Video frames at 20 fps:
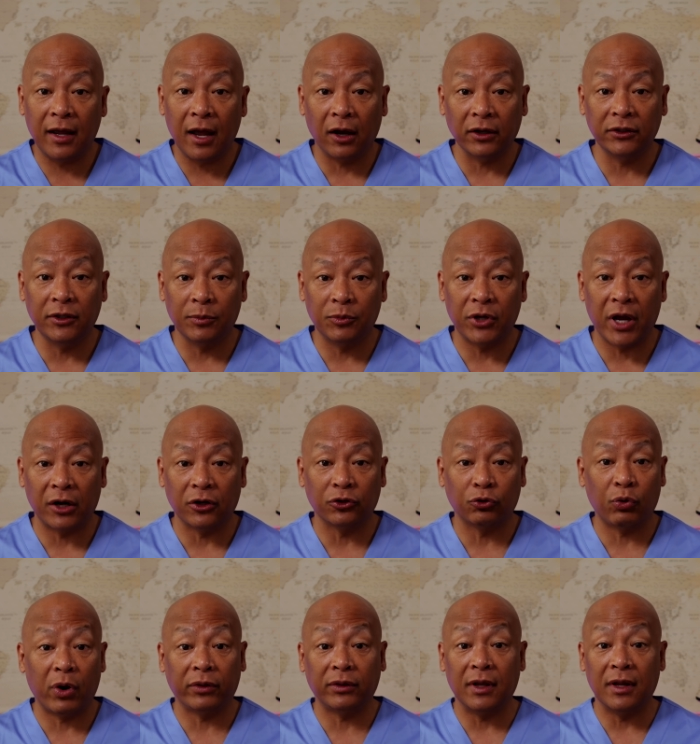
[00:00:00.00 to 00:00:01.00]
calcium
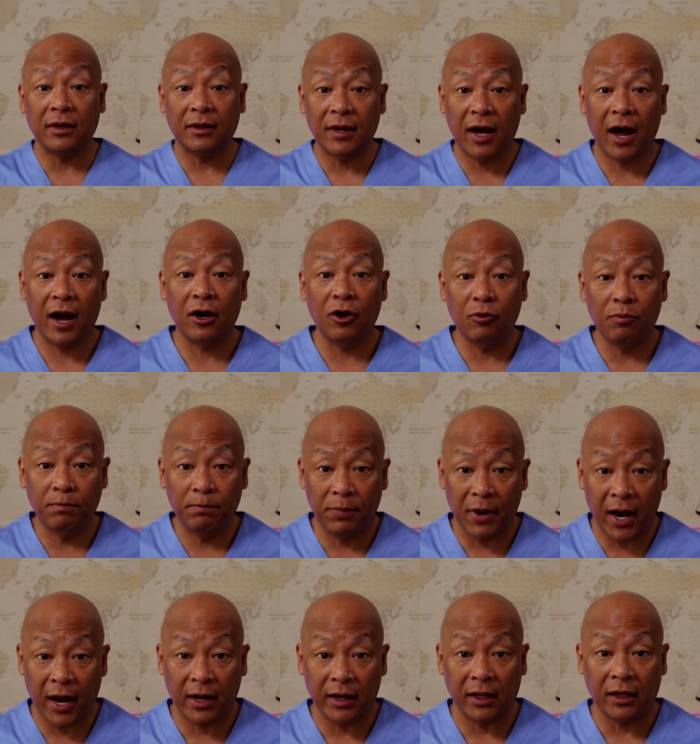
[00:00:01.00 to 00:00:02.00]
channels throughout the entire
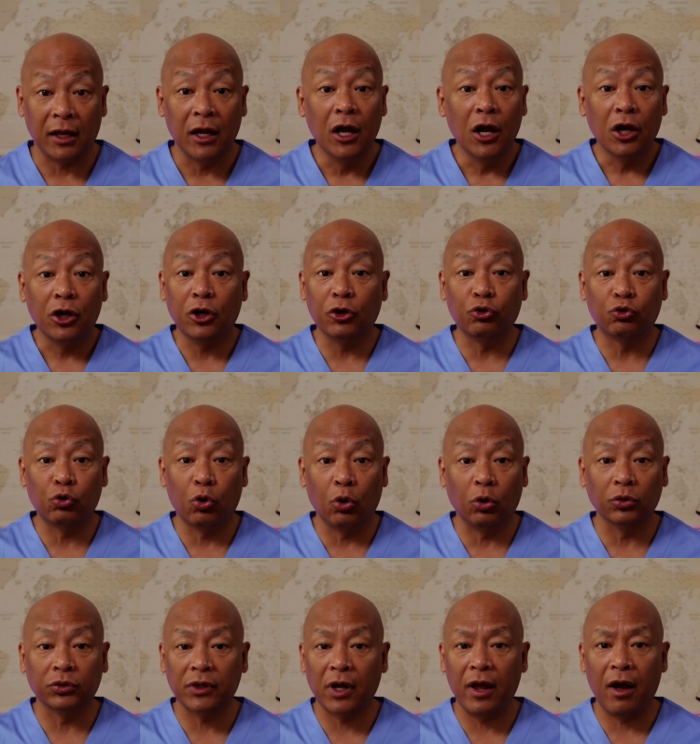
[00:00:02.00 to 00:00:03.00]
body
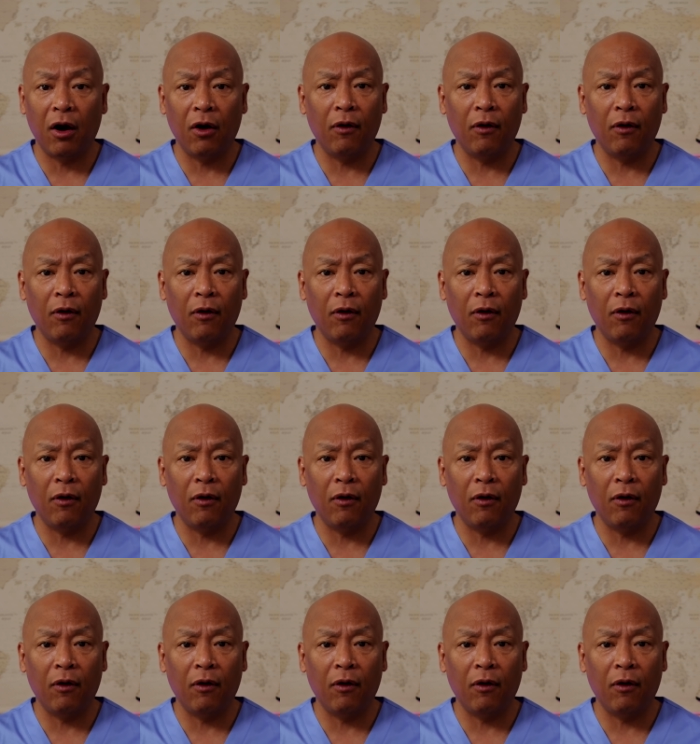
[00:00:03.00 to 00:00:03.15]
controls